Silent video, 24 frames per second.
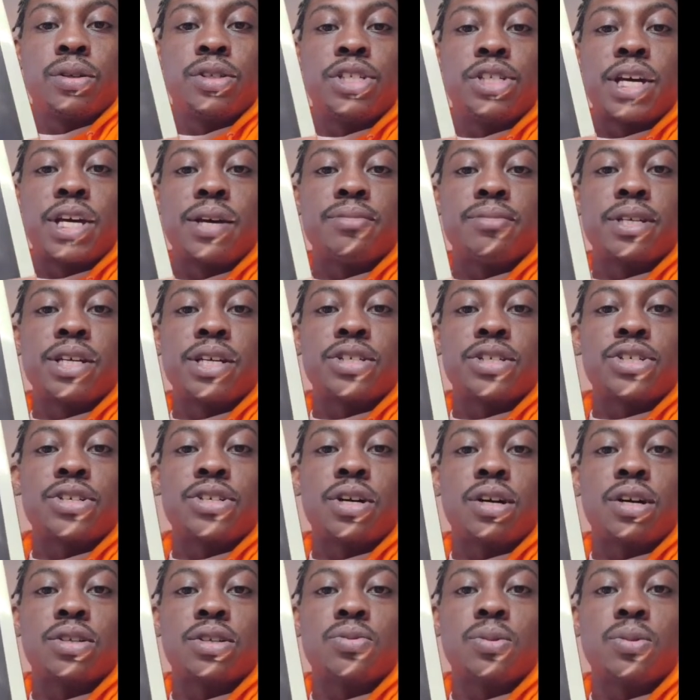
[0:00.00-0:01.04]
James H.
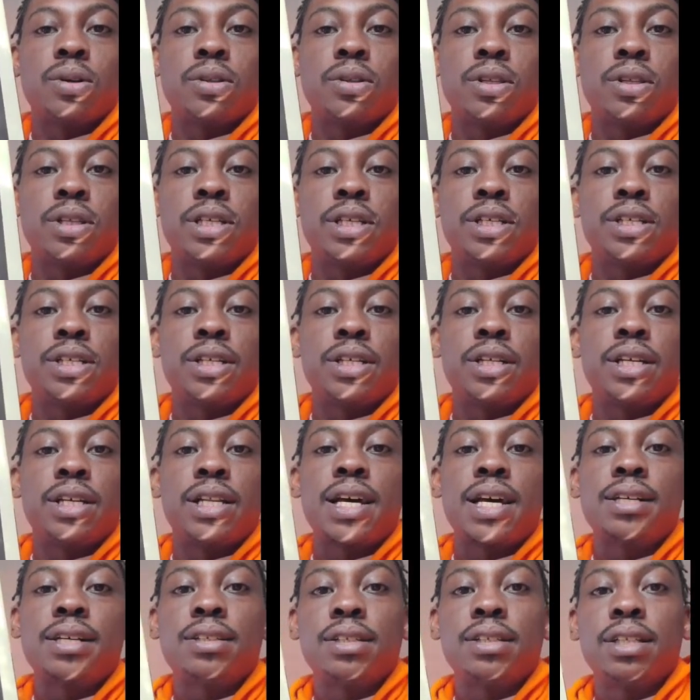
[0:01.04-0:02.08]
Charlesworth edition,
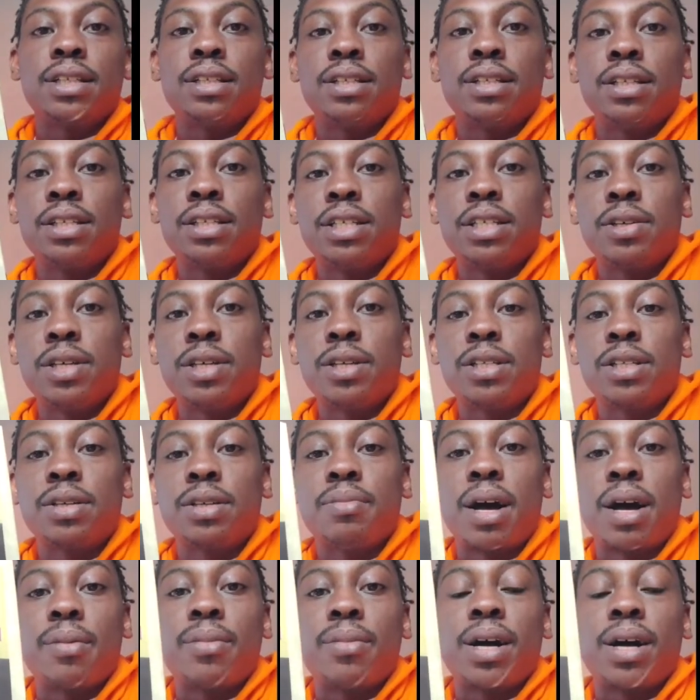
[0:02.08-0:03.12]
and that, to
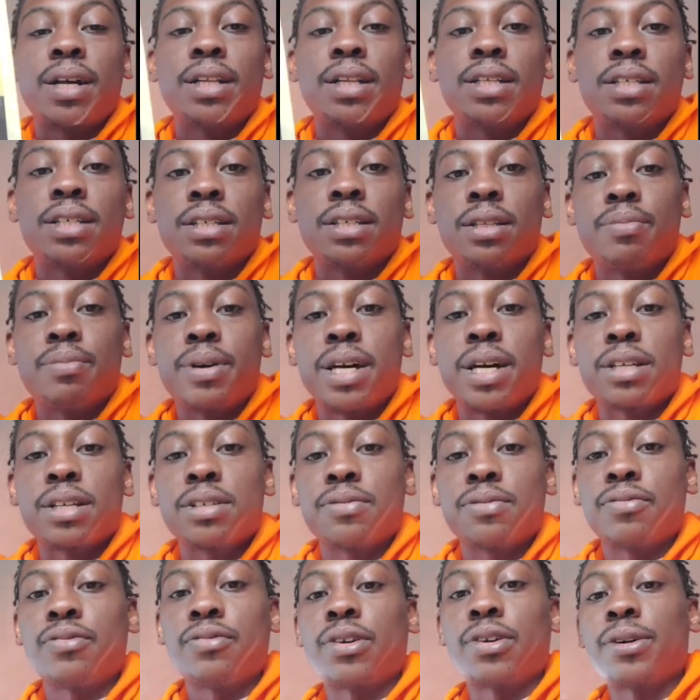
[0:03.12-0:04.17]
my mind, this is the
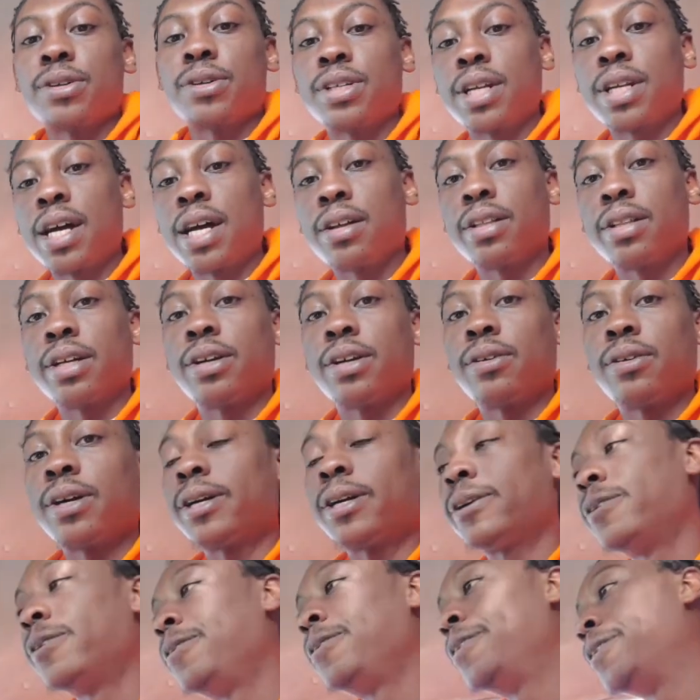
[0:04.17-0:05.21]
best version out there,
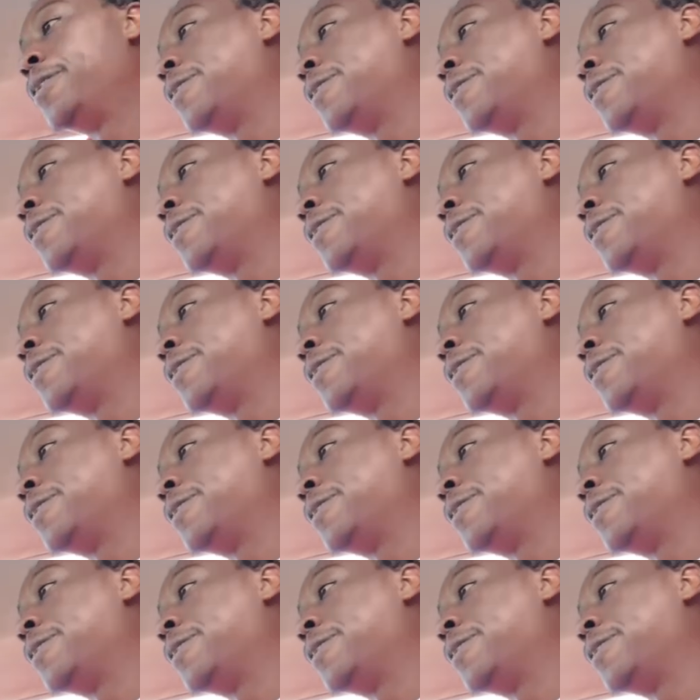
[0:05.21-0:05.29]
right?